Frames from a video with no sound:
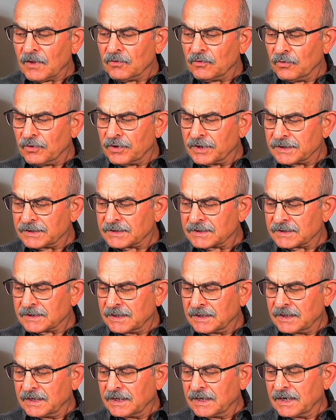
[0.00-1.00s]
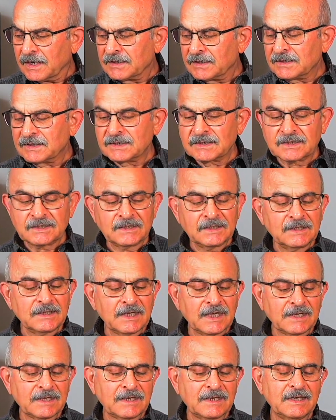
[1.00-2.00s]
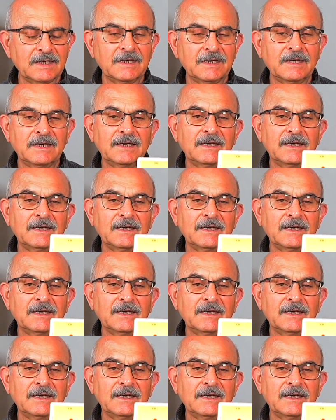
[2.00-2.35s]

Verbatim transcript: Taurus, I see that the